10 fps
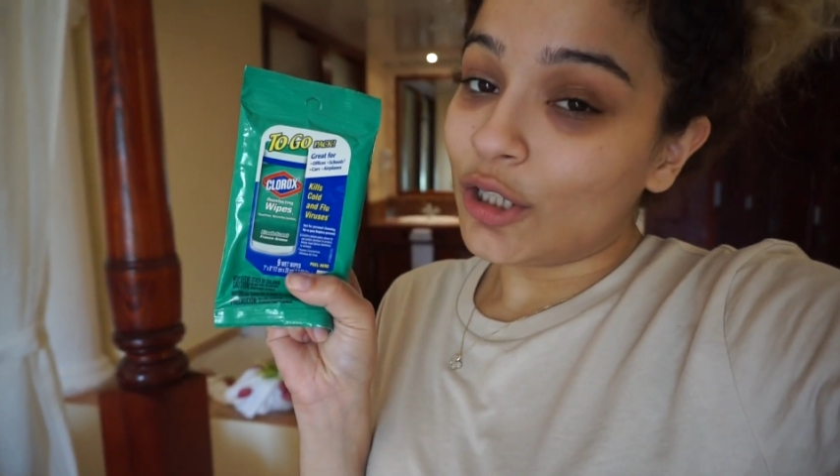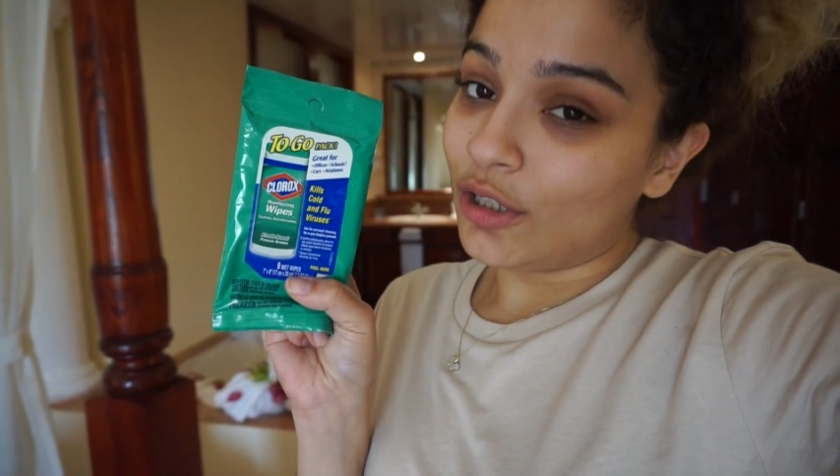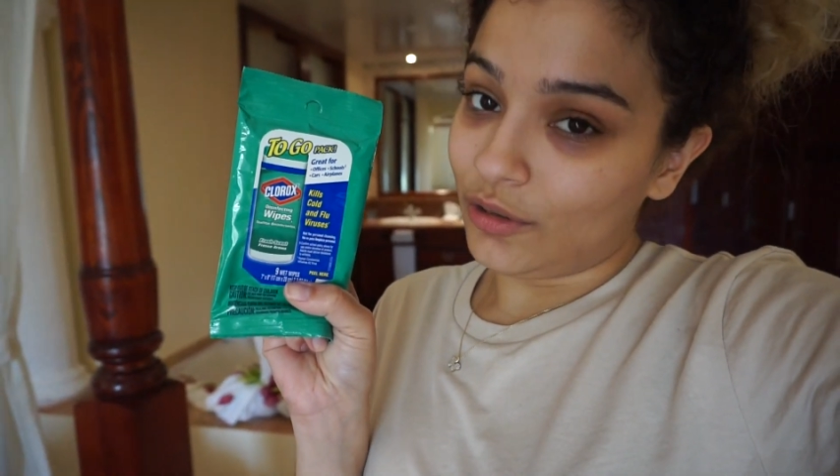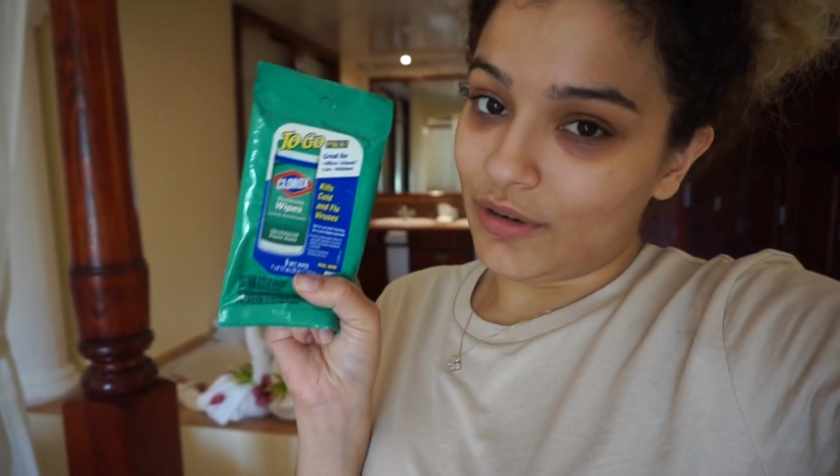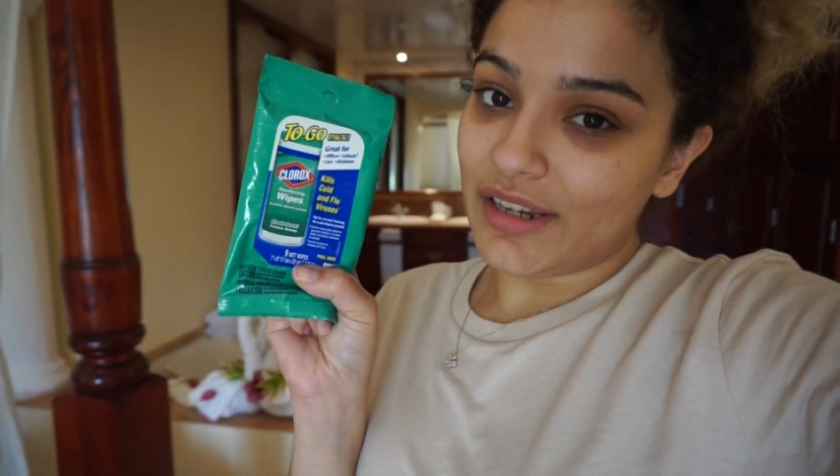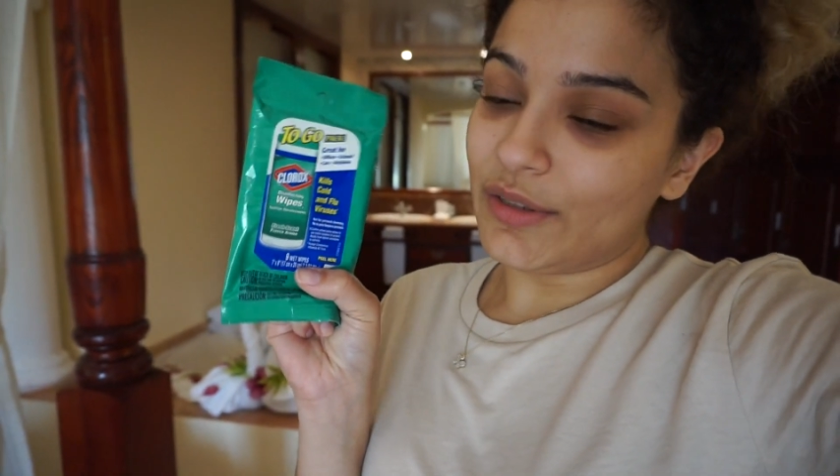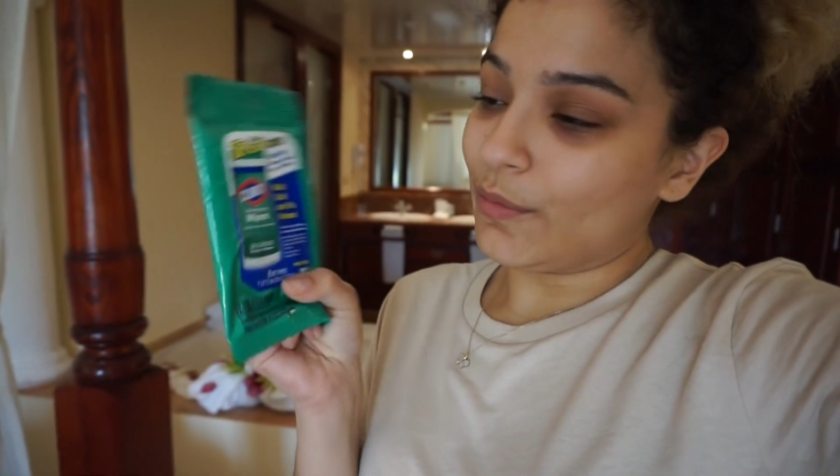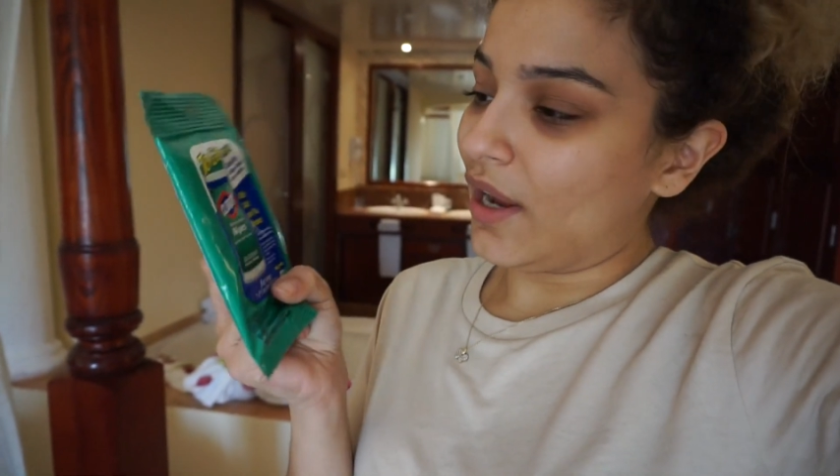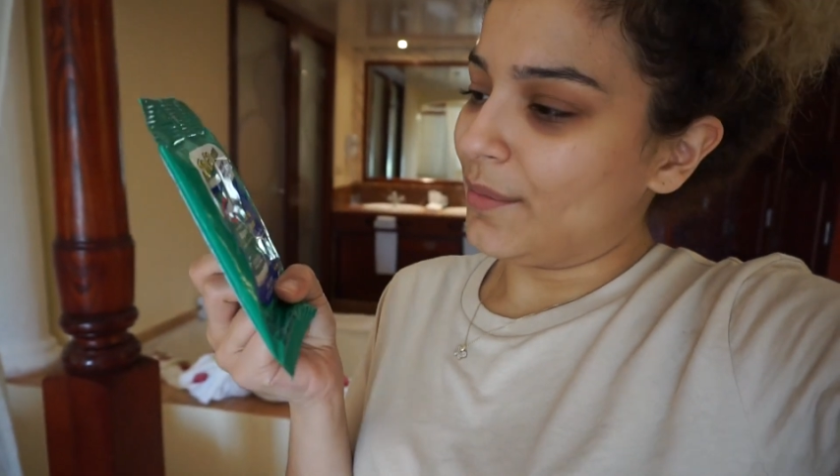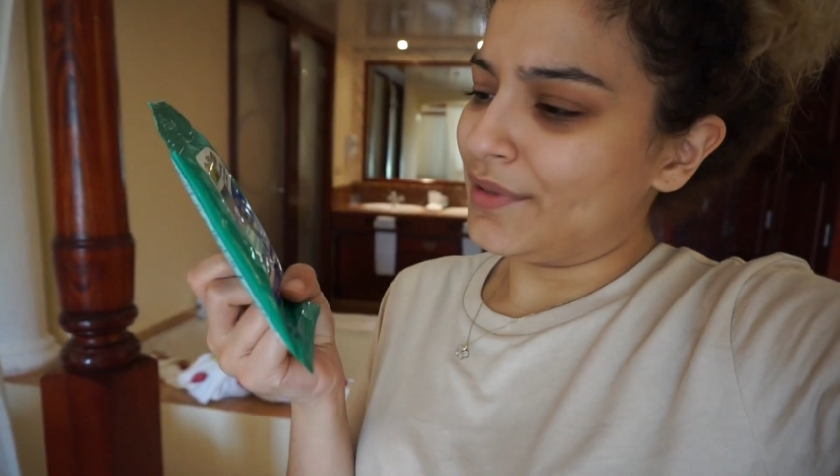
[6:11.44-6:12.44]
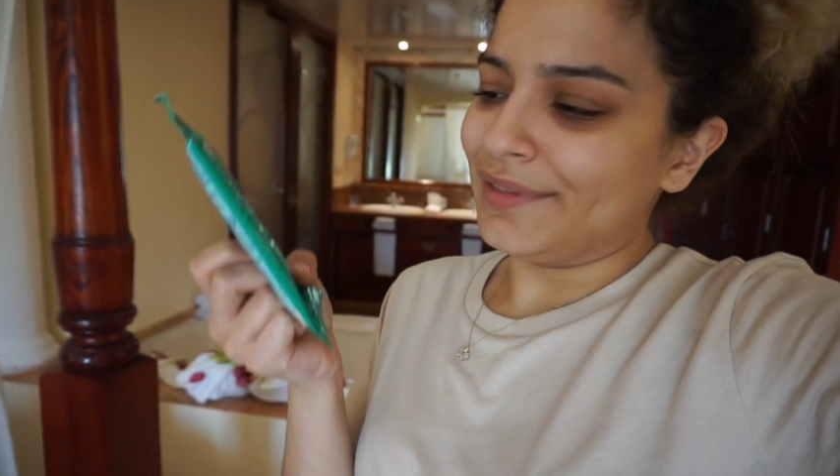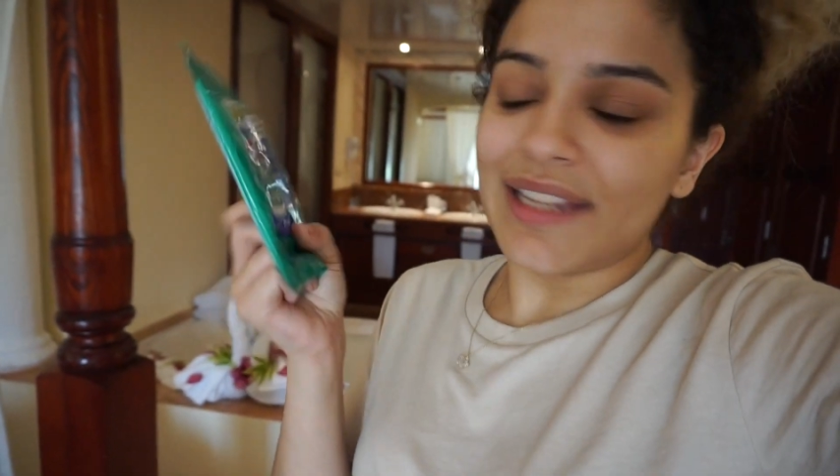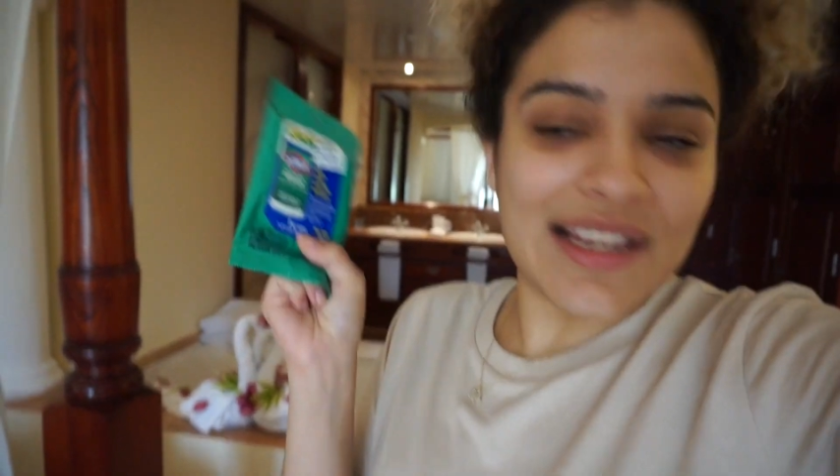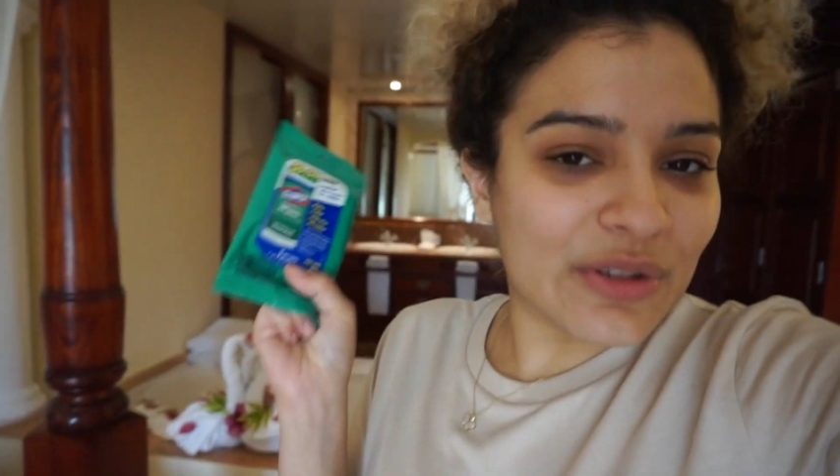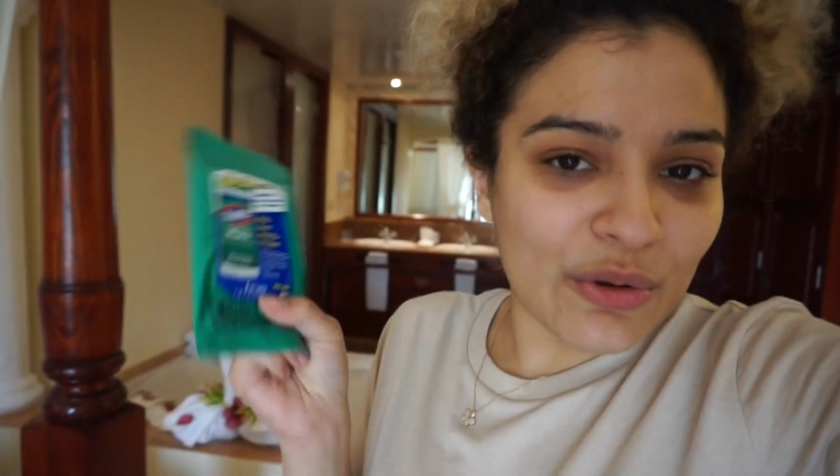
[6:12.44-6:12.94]
Clorox wipes,
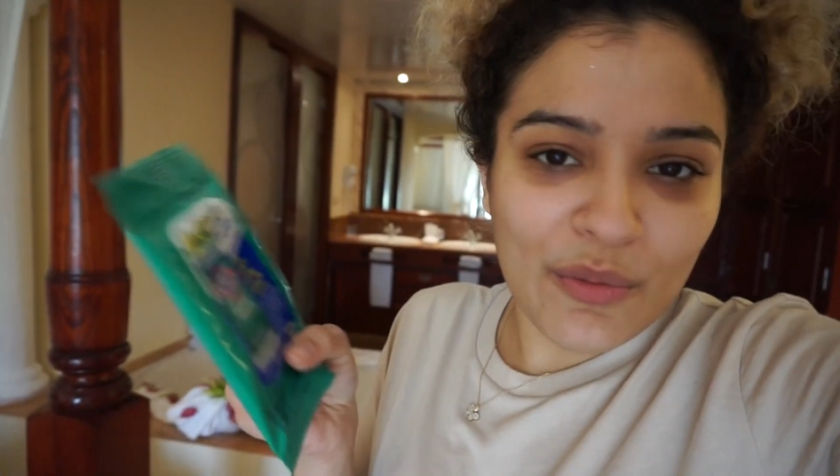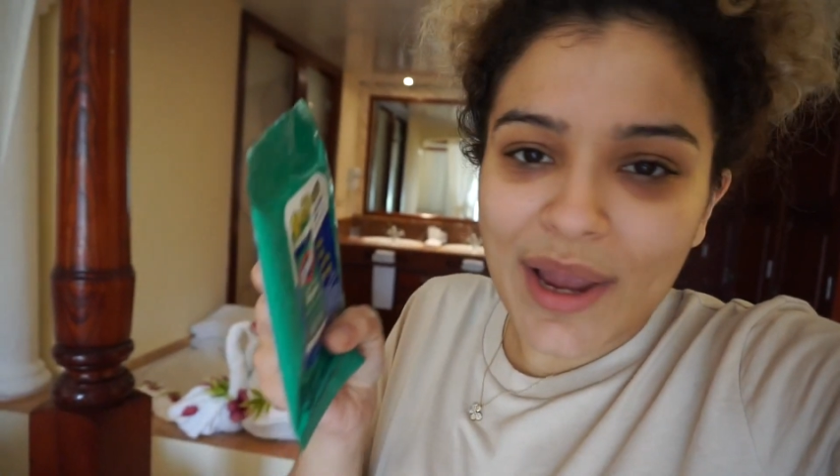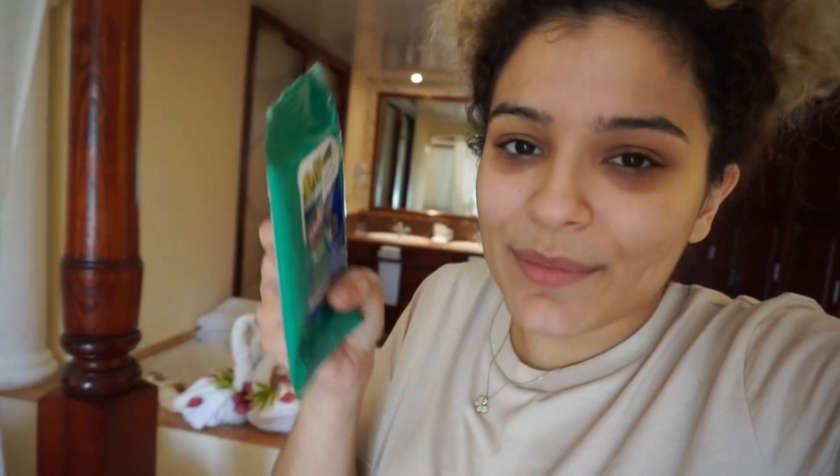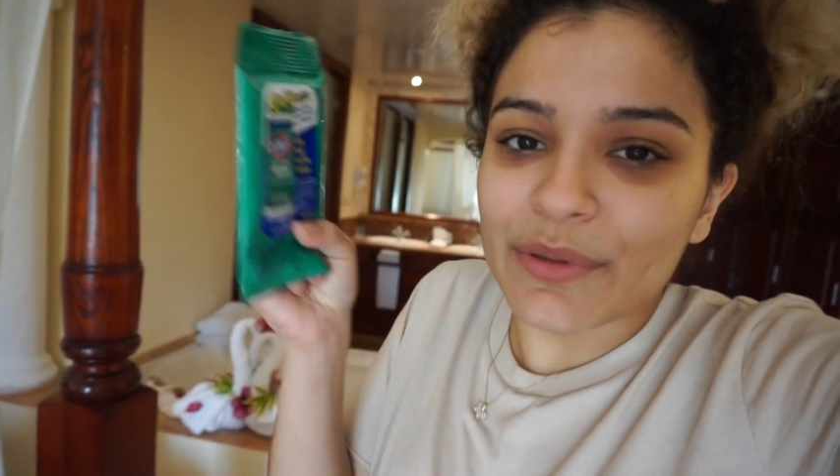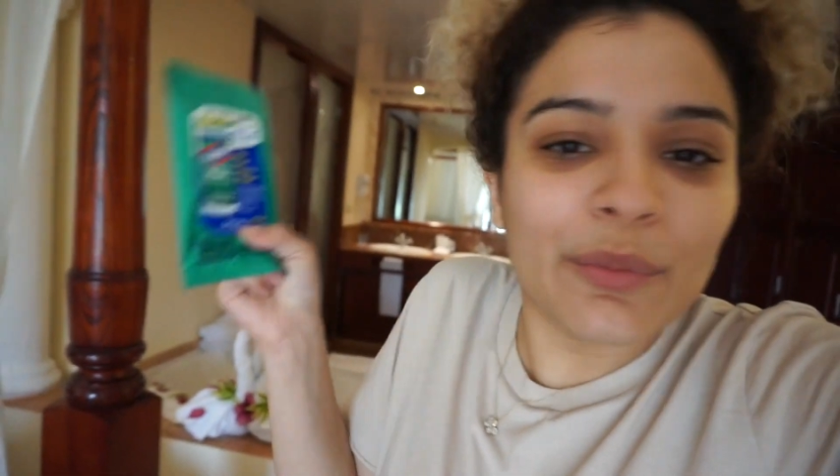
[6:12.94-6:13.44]
Lysol wipes,